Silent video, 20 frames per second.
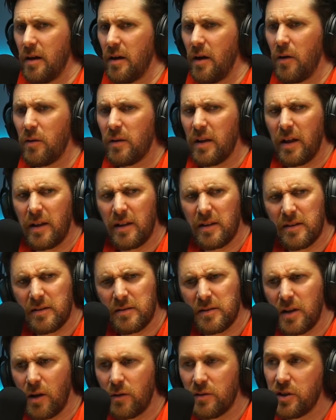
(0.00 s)
oh,
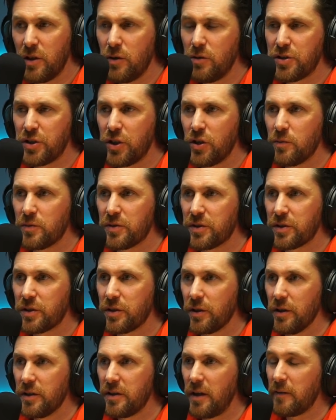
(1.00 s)
you know, YouTube's
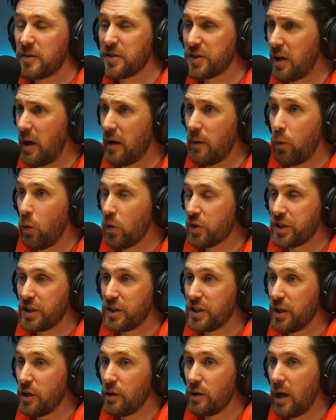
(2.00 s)
good. I've started
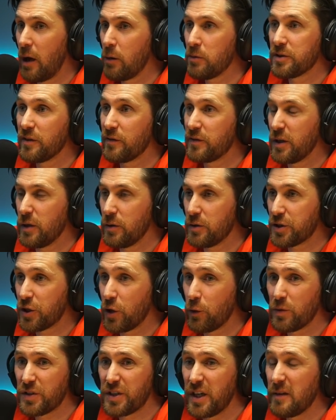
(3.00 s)
watching loads of
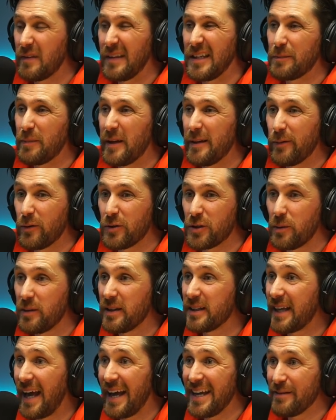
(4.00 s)
YouTube, seeing these people
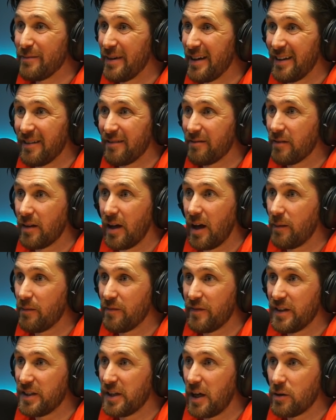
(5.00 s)
doing gaming um,
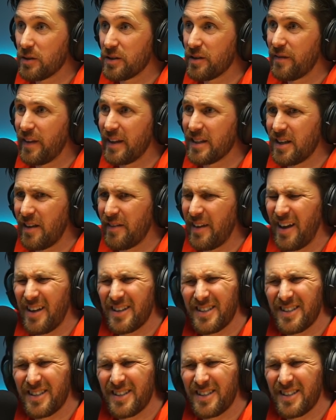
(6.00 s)
videos and things like that. I